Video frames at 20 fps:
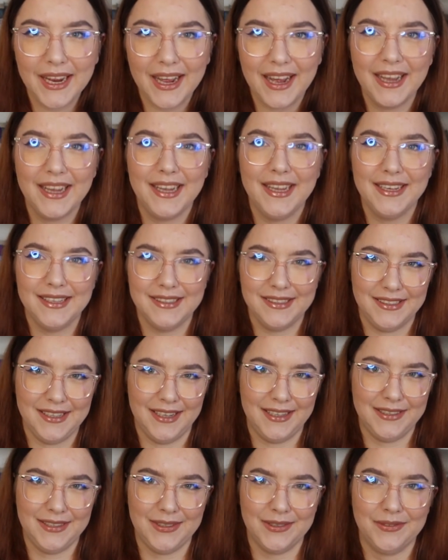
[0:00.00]
I
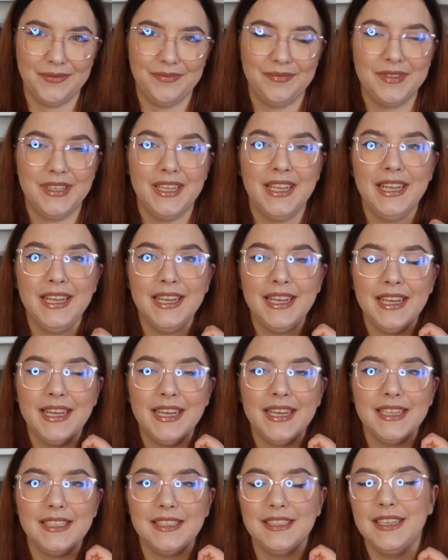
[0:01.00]
tell you
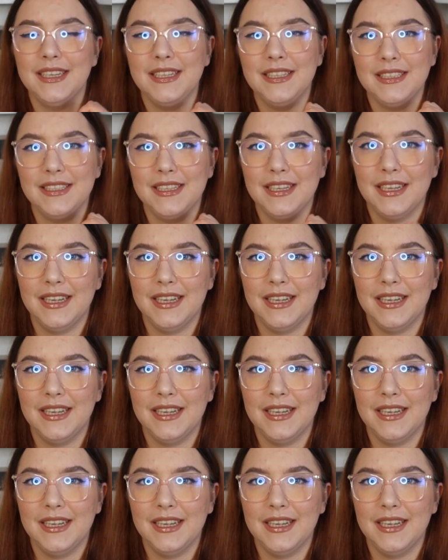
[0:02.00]
that